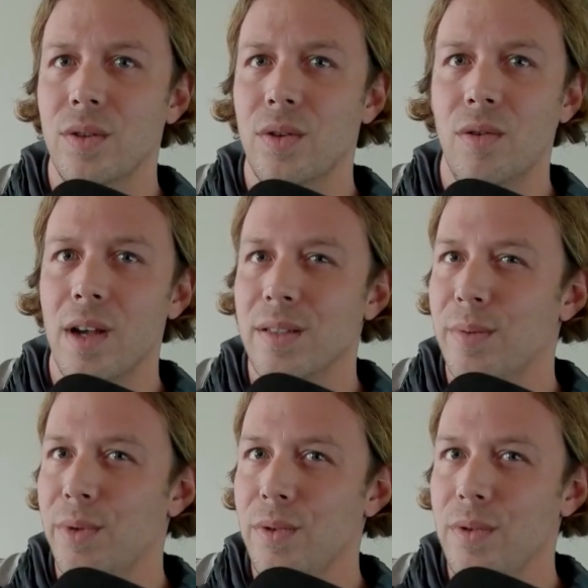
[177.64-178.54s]
to cross the
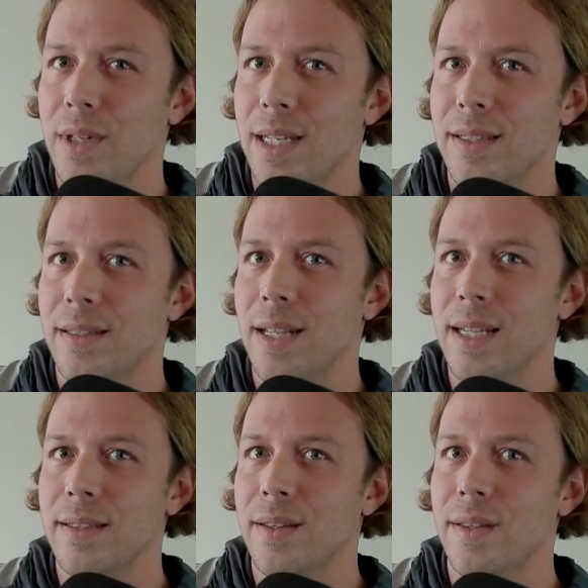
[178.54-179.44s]
moon. It's
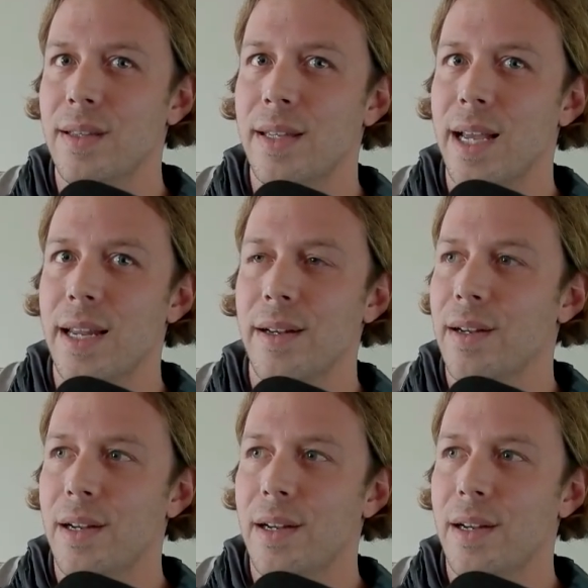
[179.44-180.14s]
not something that